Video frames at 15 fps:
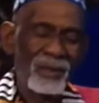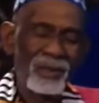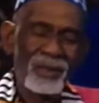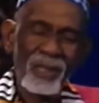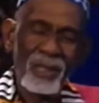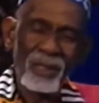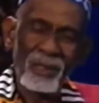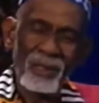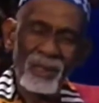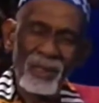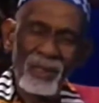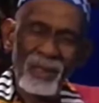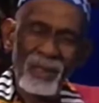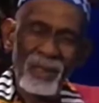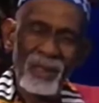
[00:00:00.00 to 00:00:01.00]
So,
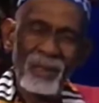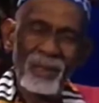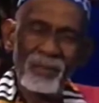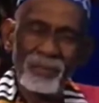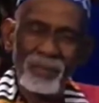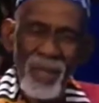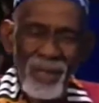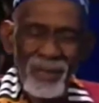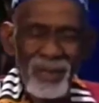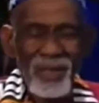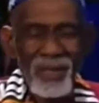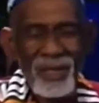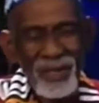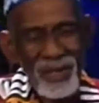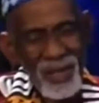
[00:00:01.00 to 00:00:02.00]

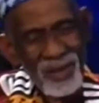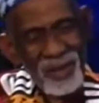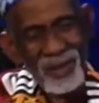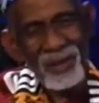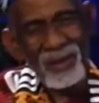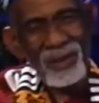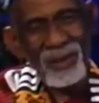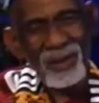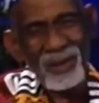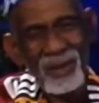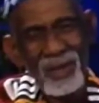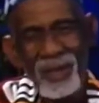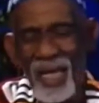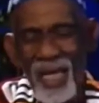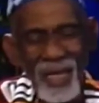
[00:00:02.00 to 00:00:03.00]
brothers and sisters,
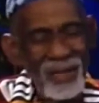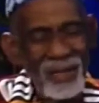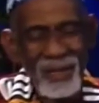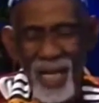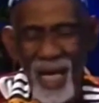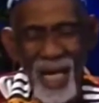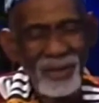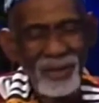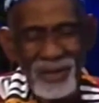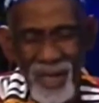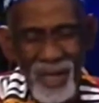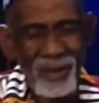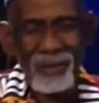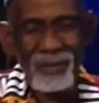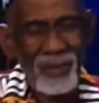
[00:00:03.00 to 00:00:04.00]
ladies and
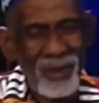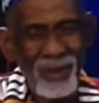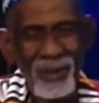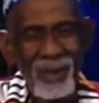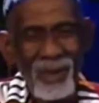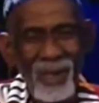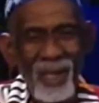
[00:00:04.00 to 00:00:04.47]
gentlemen,